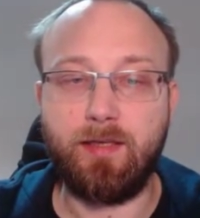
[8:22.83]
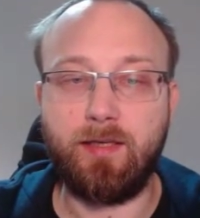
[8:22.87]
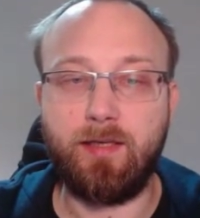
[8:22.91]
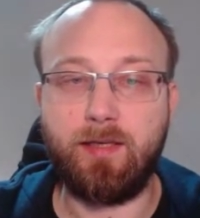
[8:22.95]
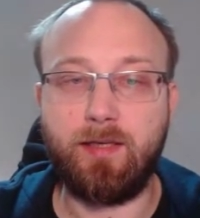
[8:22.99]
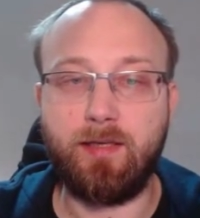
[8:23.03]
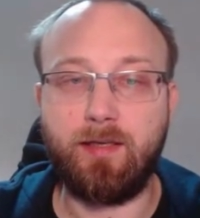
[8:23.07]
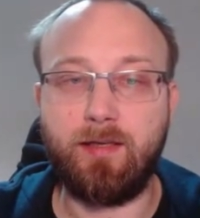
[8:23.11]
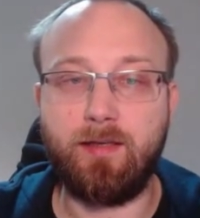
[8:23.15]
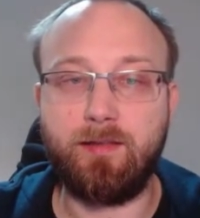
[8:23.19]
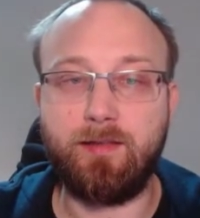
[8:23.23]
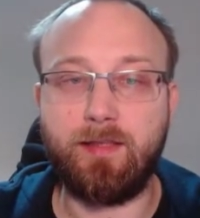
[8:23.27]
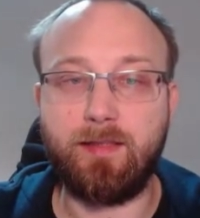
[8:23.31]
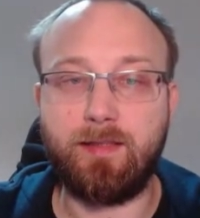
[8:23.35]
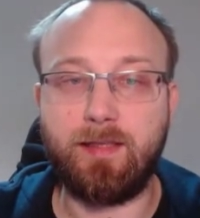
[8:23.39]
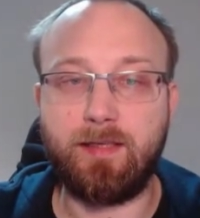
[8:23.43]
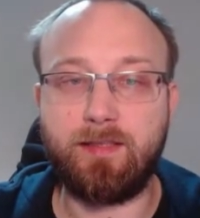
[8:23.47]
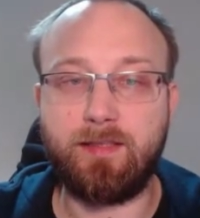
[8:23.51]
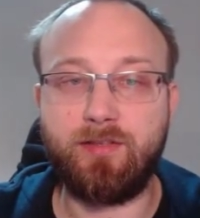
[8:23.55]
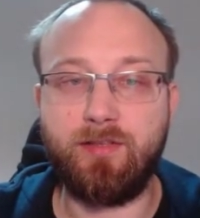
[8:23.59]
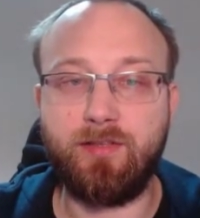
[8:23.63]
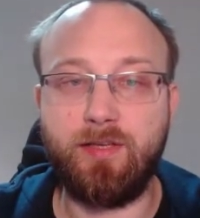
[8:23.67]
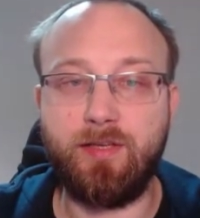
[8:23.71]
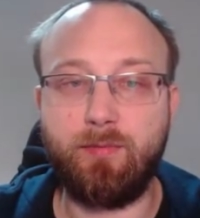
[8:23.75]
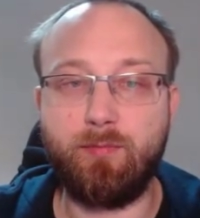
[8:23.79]
that
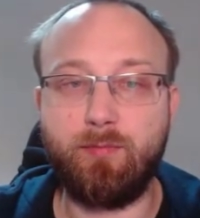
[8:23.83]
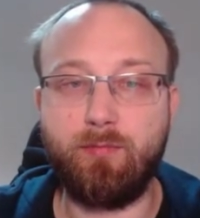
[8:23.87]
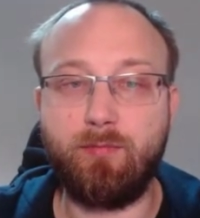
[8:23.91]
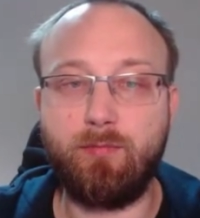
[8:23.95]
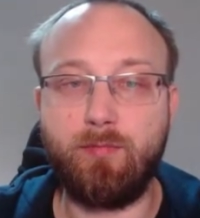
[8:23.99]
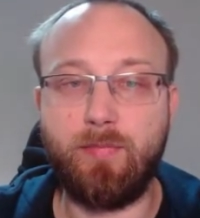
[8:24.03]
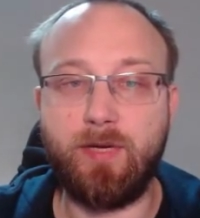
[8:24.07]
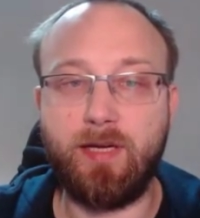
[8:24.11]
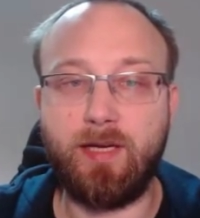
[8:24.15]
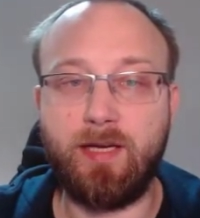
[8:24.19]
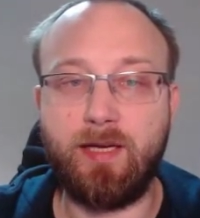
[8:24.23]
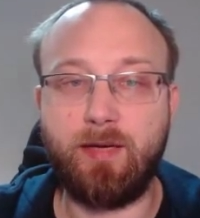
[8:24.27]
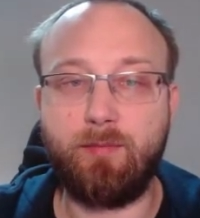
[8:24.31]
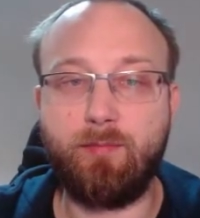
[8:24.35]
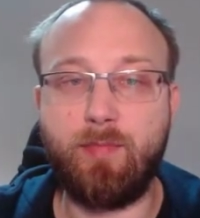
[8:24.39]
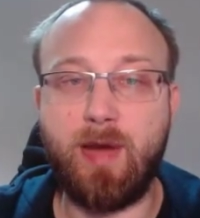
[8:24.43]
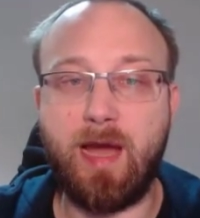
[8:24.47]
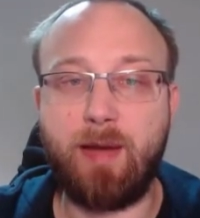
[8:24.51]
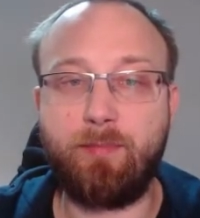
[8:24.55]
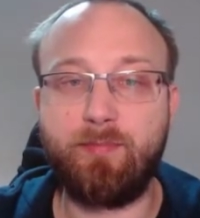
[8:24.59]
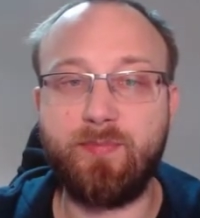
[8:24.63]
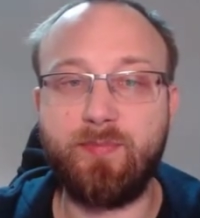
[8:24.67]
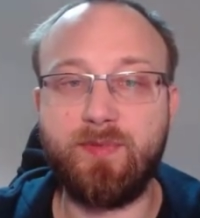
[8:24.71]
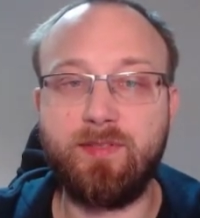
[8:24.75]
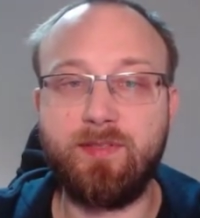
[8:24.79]
actually
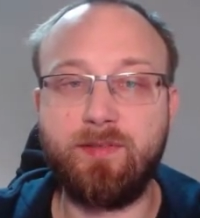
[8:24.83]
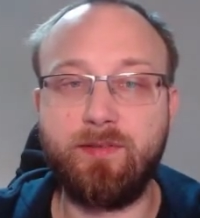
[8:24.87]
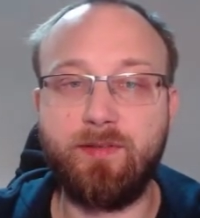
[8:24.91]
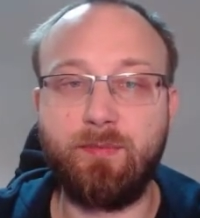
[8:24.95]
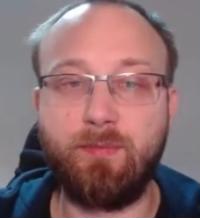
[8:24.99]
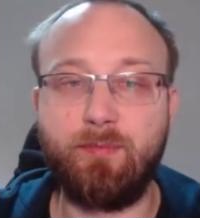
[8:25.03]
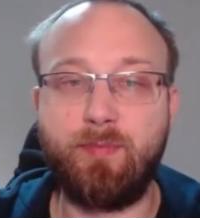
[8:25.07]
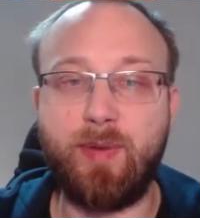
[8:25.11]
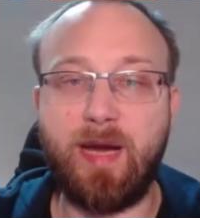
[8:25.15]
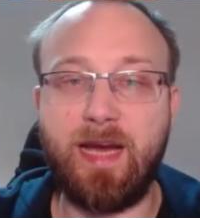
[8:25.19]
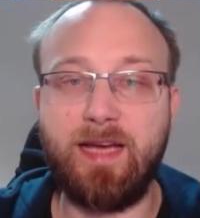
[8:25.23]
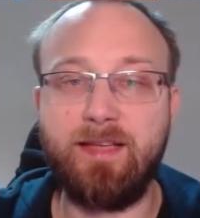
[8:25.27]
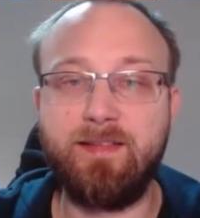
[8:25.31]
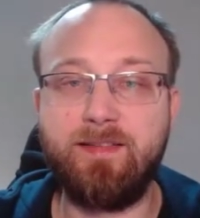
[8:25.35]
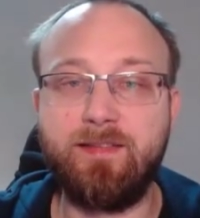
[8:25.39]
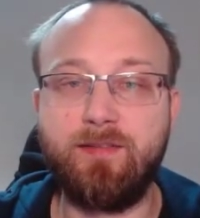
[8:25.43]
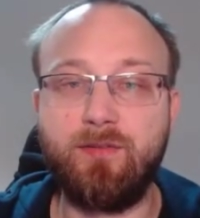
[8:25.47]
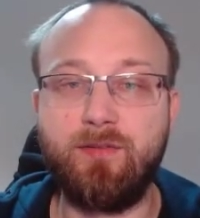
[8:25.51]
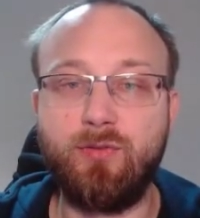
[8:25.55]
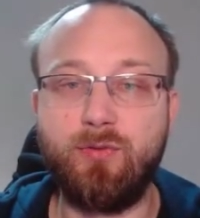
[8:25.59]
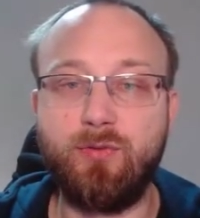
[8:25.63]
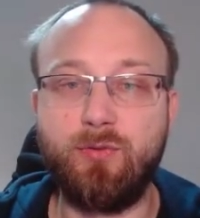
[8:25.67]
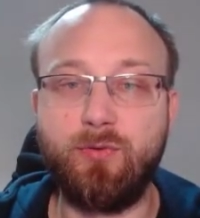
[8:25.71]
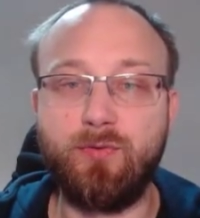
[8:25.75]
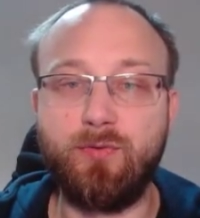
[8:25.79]
maps
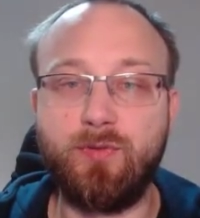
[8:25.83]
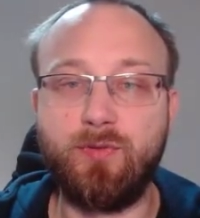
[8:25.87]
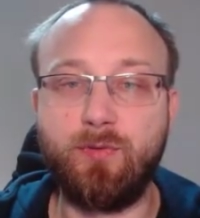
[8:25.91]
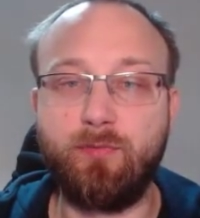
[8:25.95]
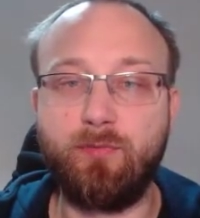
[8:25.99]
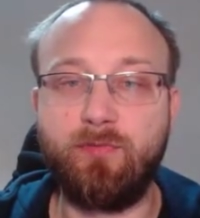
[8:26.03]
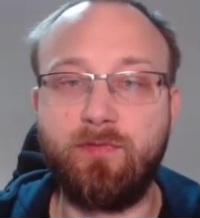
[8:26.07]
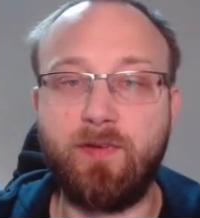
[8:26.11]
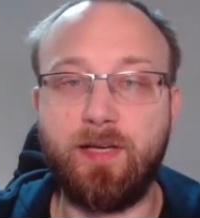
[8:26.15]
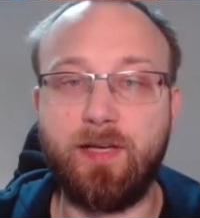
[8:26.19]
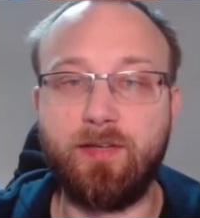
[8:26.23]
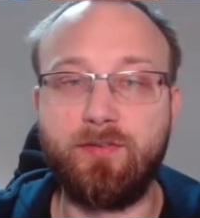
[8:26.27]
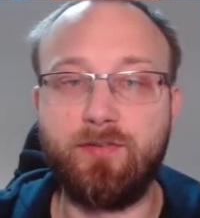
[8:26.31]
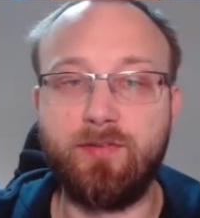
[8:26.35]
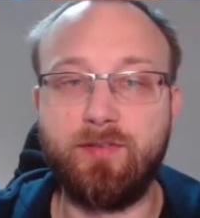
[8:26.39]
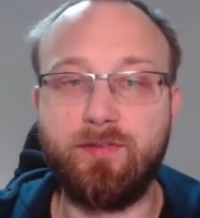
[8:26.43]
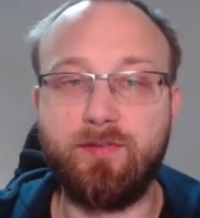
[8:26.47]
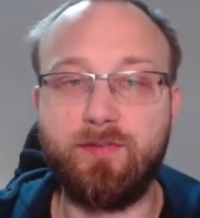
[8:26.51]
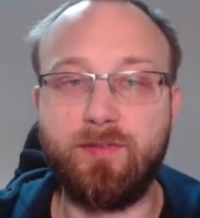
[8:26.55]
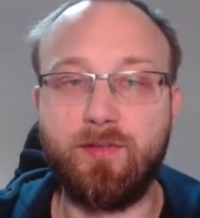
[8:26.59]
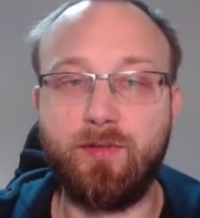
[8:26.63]
bytes to some function.